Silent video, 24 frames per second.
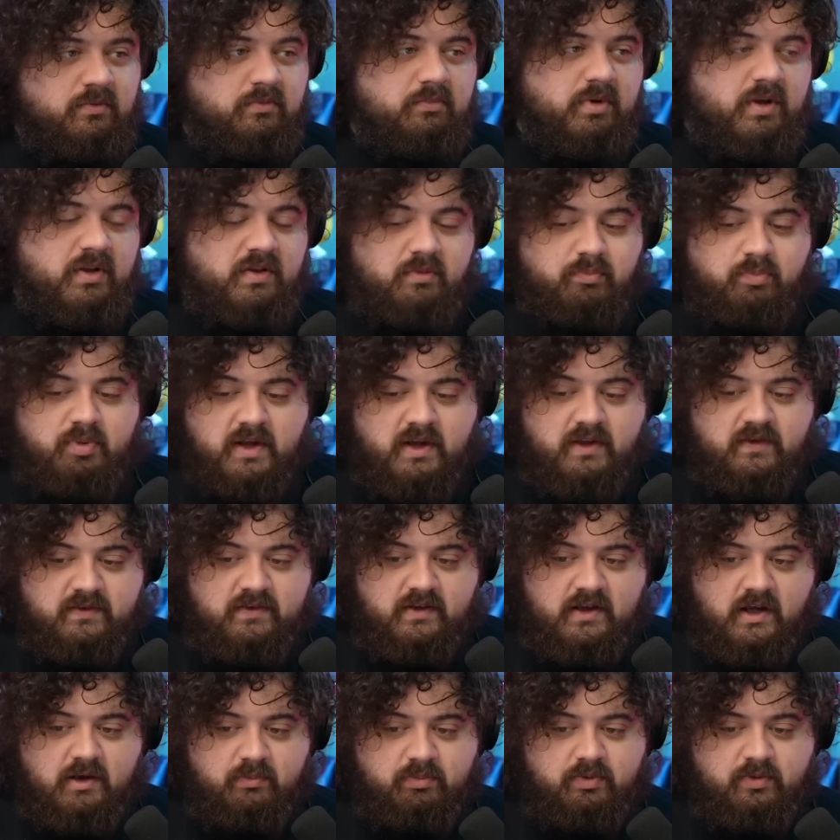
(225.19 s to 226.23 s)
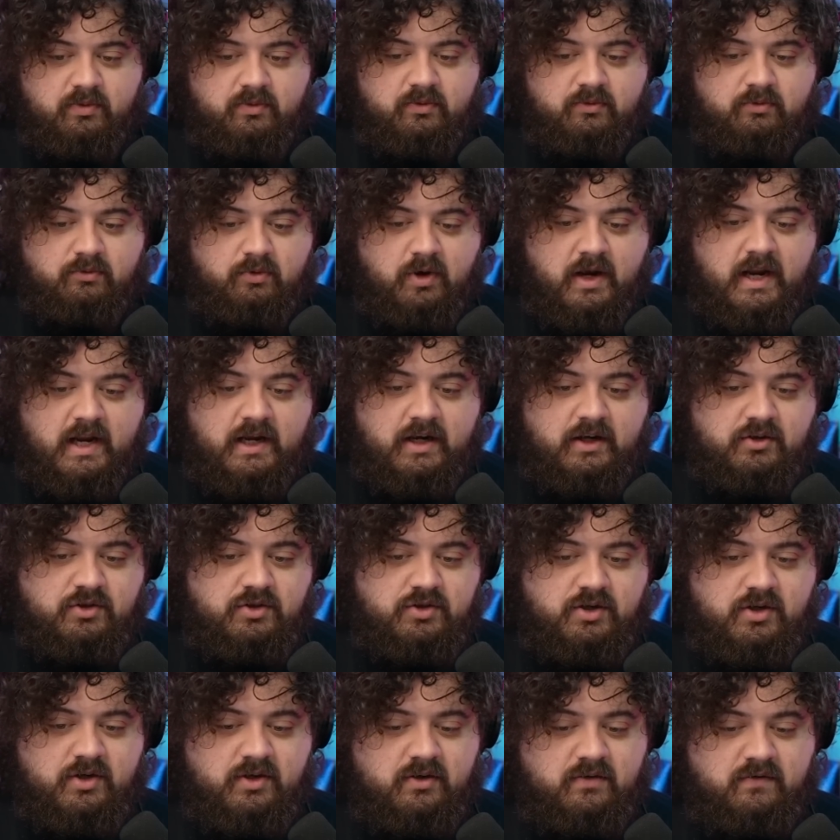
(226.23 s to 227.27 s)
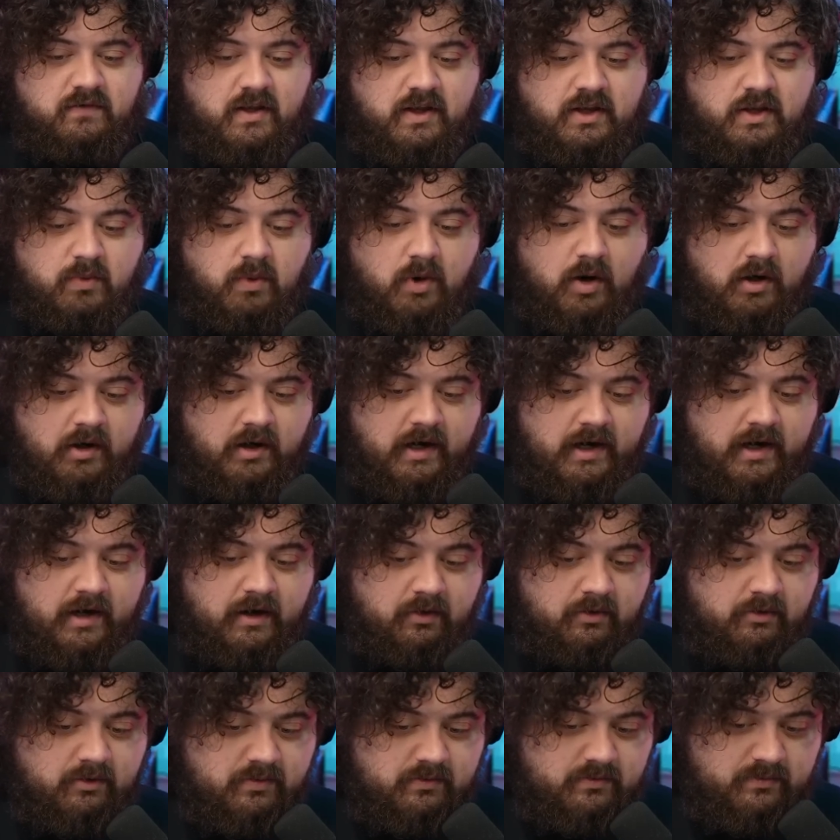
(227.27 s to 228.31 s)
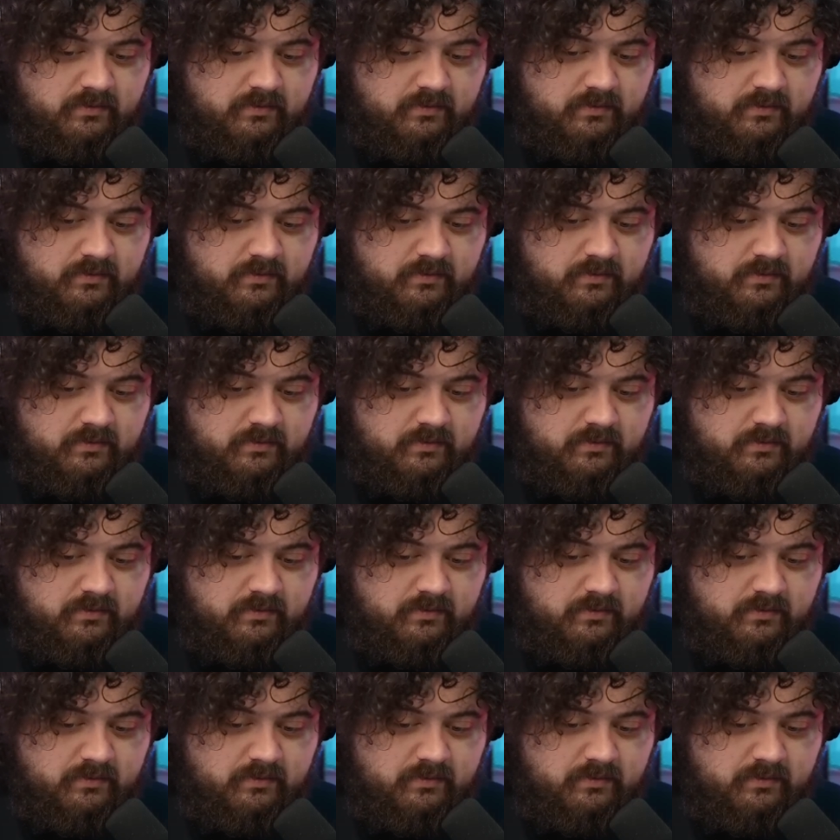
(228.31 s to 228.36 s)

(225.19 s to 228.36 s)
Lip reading: be the pent up rage that you are now.